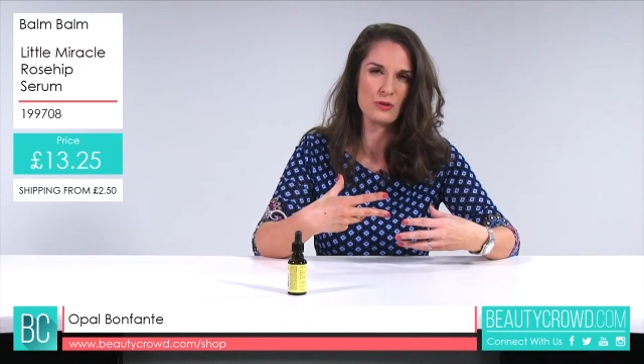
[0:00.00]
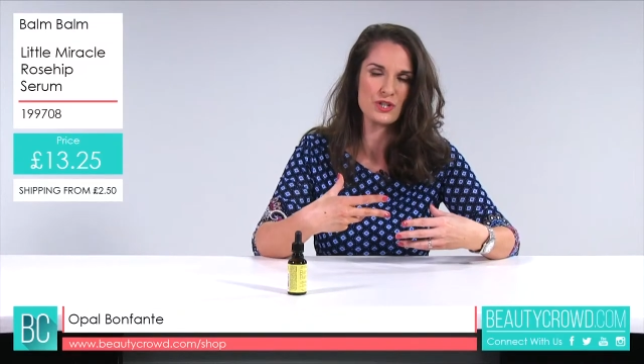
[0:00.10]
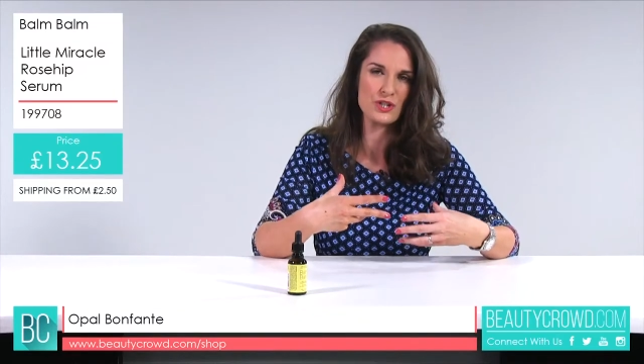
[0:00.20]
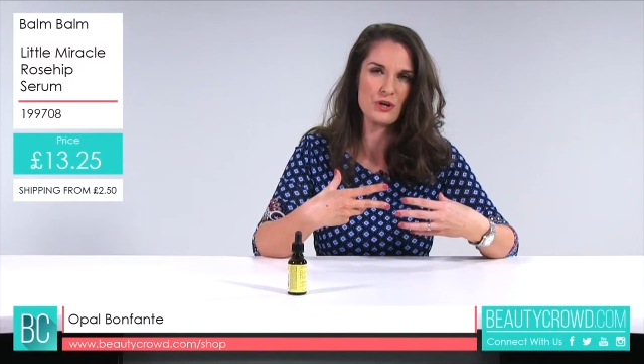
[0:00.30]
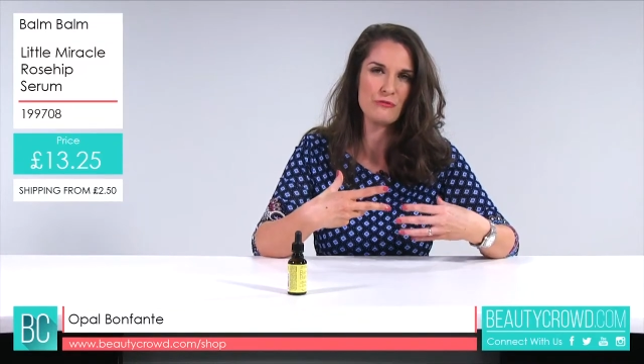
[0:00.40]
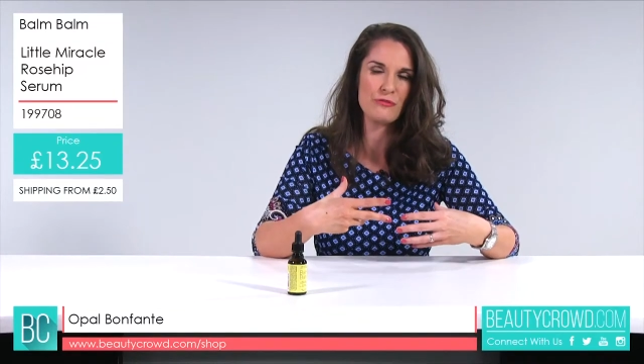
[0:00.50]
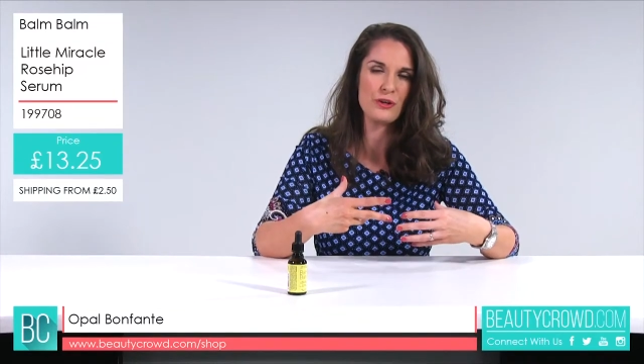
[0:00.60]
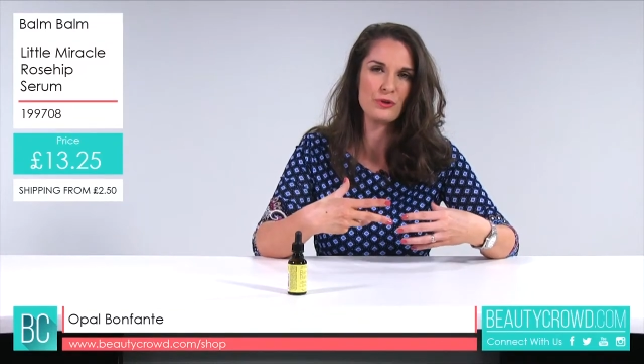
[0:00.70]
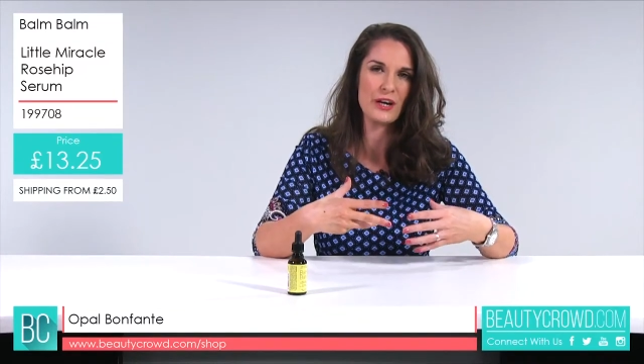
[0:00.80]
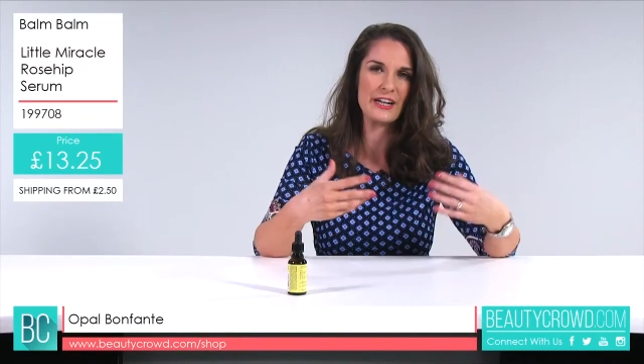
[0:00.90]
So you don't
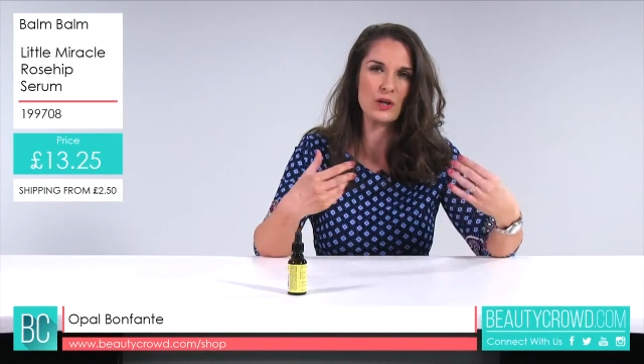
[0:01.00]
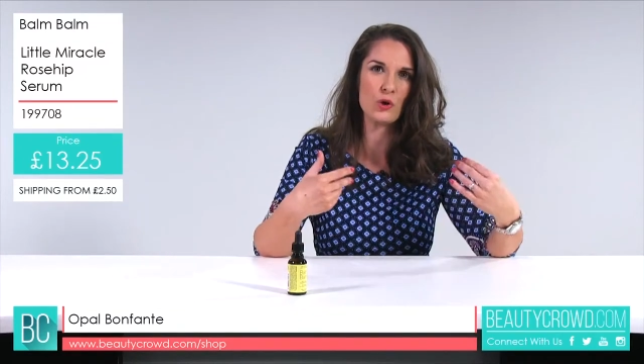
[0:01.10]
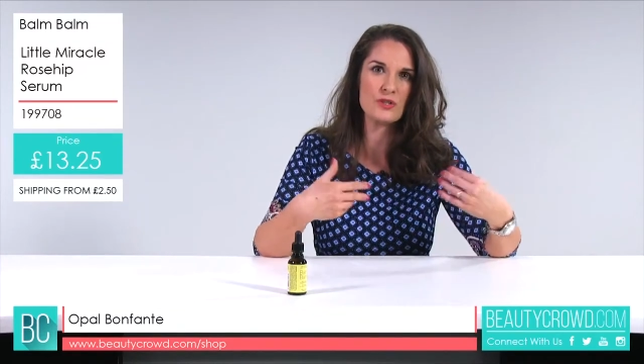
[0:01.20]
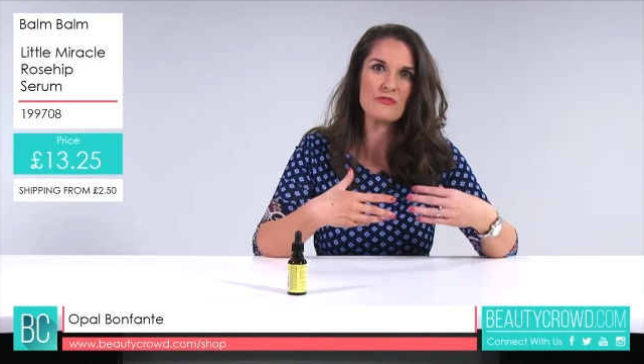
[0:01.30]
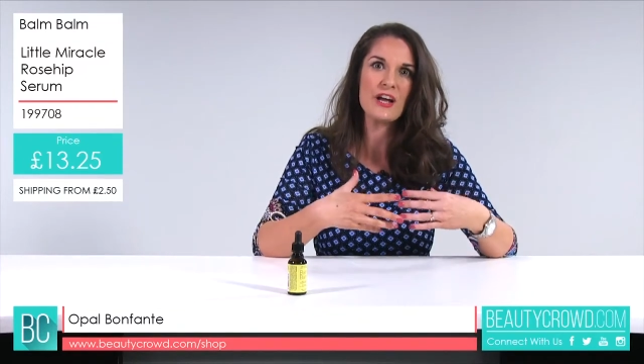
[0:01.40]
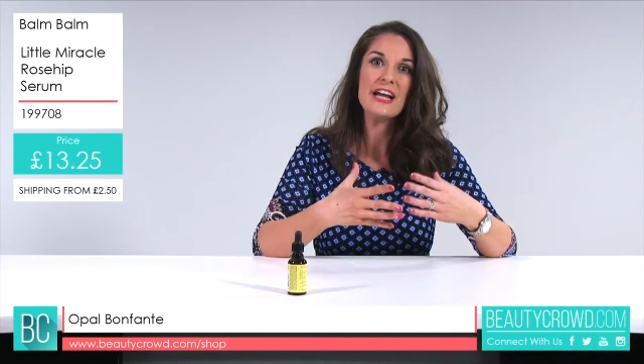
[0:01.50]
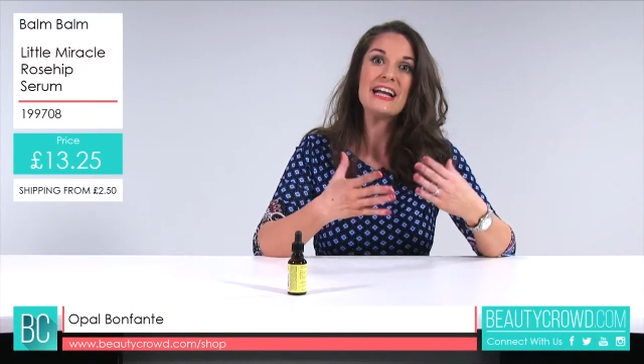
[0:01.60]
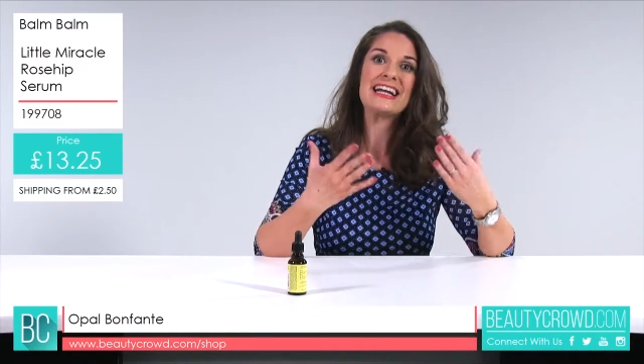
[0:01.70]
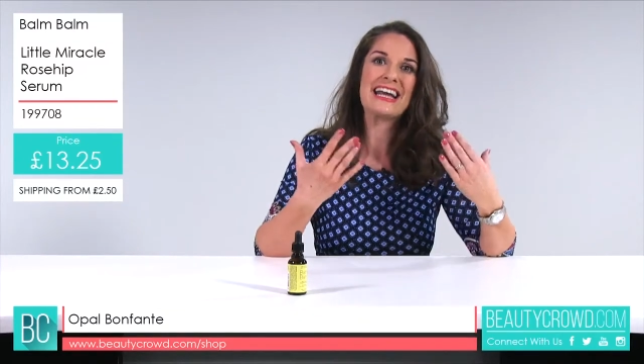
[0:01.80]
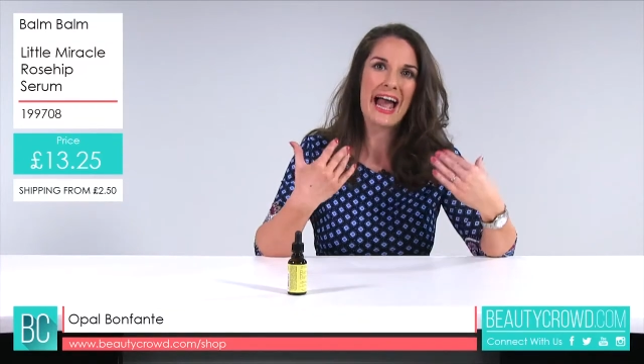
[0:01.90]
feel you're getting lots of
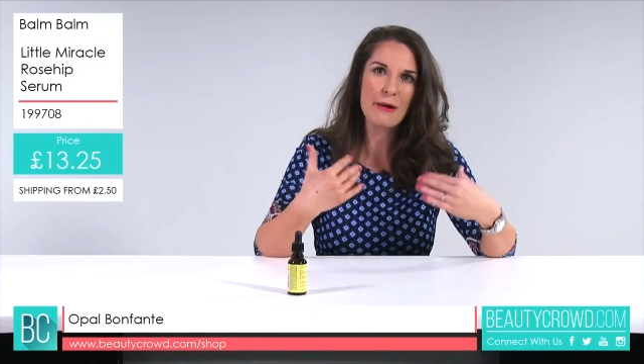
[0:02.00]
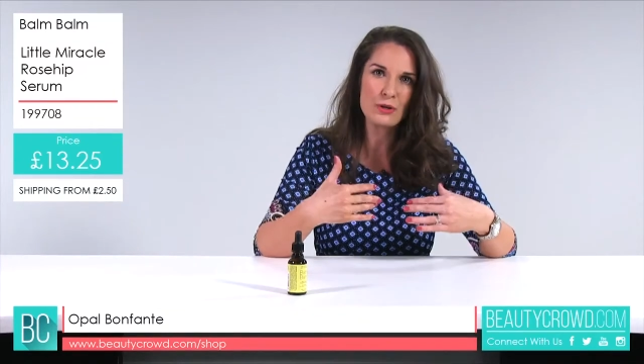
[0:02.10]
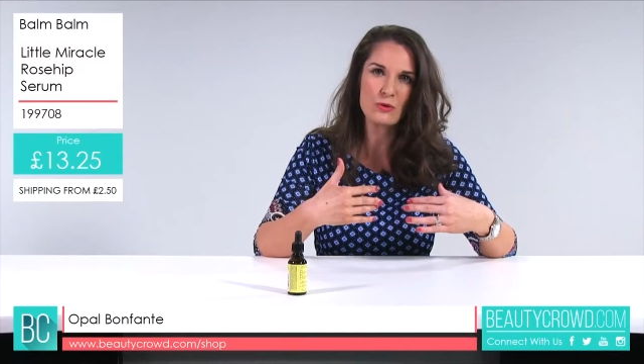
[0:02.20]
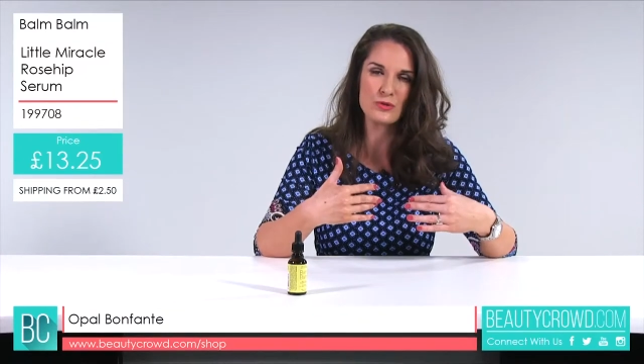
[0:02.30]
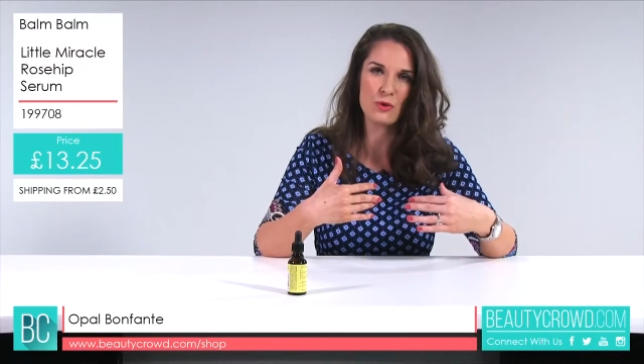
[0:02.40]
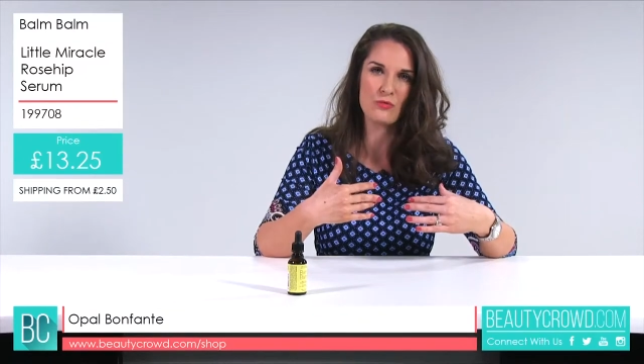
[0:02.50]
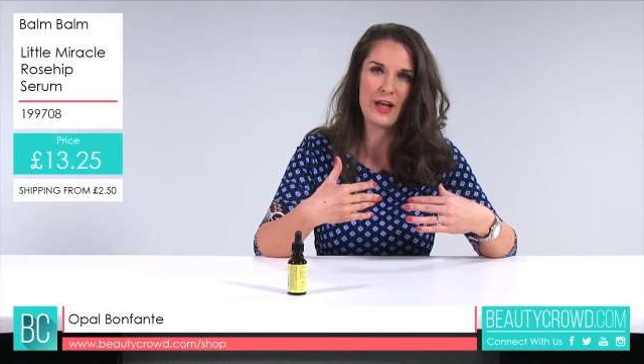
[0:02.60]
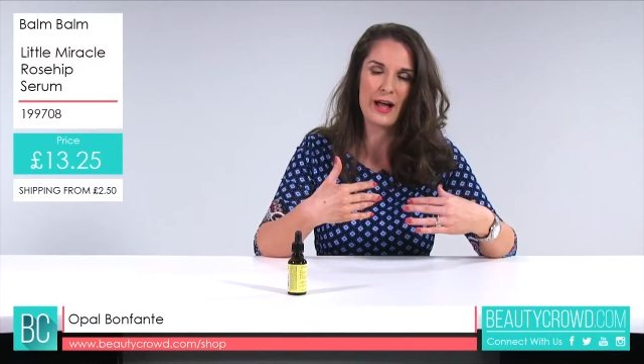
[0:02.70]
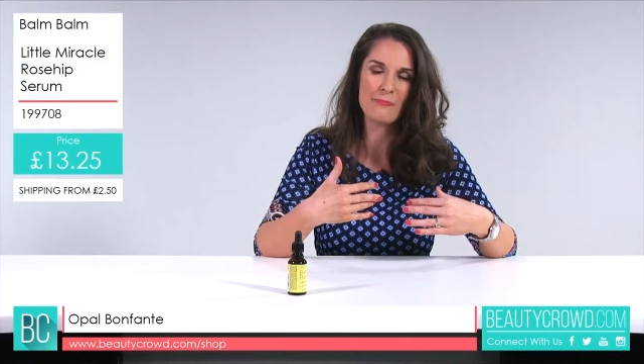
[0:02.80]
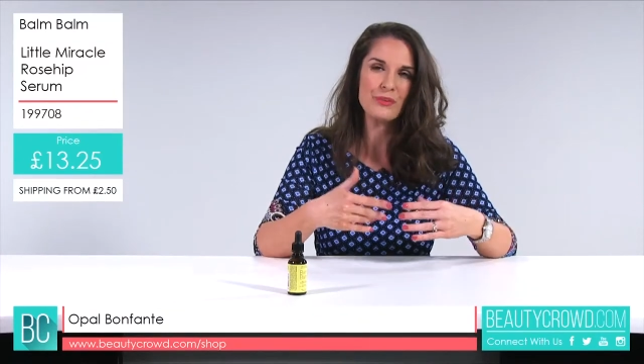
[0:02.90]
chemicals on
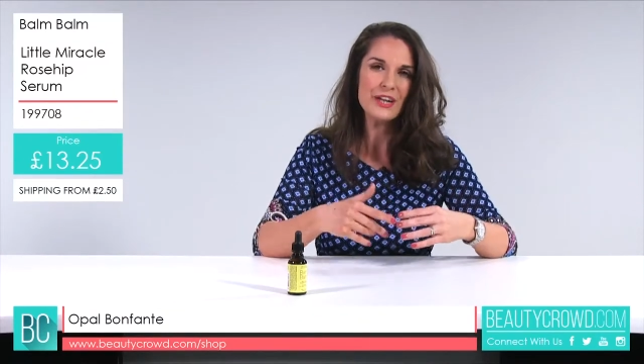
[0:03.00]
there.